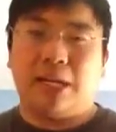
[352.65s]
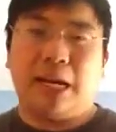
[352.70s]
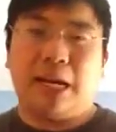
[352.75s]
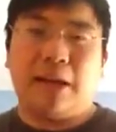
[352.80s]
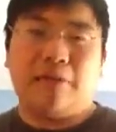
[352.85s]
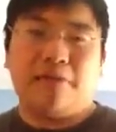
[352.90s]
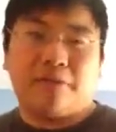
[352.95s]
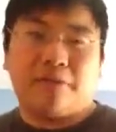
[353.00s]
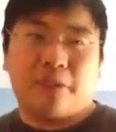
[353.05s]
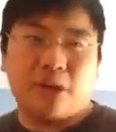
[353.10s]

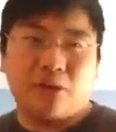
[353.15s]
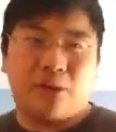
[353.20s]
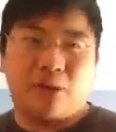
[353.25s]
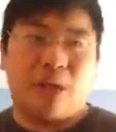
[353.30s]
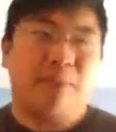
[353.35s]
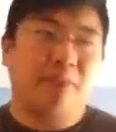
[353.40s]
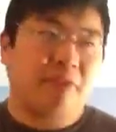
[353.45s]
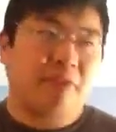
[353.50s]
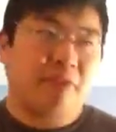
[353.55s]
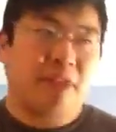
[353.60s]
And final
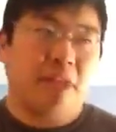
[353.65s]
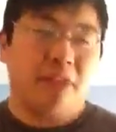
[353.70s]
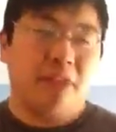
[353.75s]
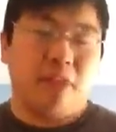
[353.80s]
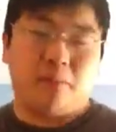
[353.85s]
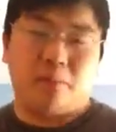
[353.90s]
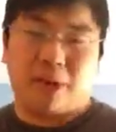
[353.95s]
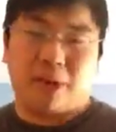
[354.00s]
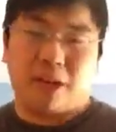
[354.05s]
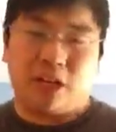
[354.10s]
game of the
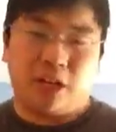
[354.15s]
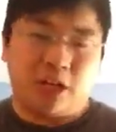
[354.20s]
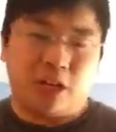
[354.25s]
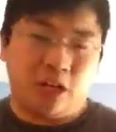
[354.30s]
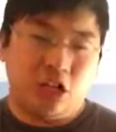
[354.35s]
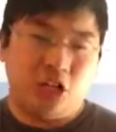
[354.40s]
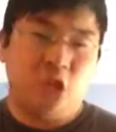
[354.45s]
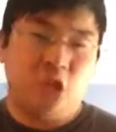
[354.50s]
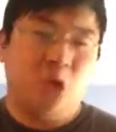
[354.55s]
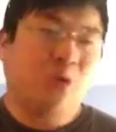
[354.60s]
season, we get a
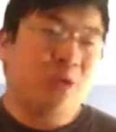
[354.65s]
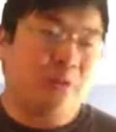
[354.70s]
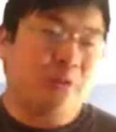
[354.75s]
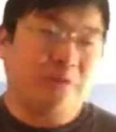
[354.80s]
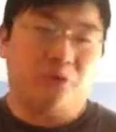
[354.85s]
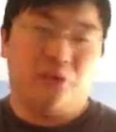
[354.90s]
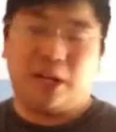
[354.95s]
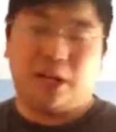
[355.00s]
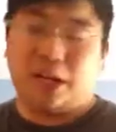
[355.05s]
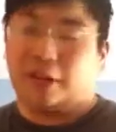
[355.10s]
showdown
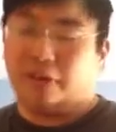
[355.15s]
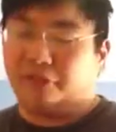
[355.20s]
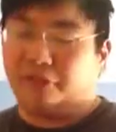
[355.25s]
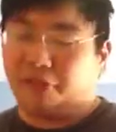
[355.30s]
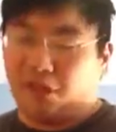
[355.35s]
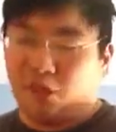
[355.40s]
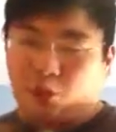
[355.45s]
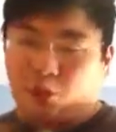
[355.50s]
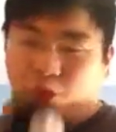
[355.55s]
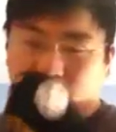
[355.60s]
for the
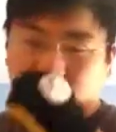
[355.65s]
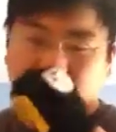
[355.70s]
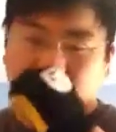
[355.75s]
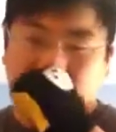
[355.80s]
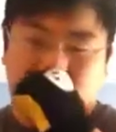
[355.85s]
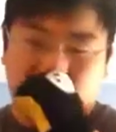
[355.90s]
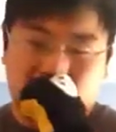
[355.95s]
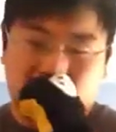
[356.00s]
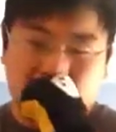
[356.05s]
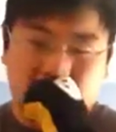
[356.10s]
AFC North
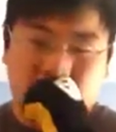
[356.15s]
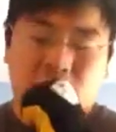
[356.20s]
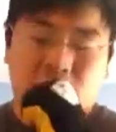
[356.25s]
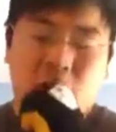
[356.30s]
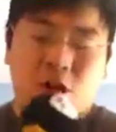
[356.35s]
title.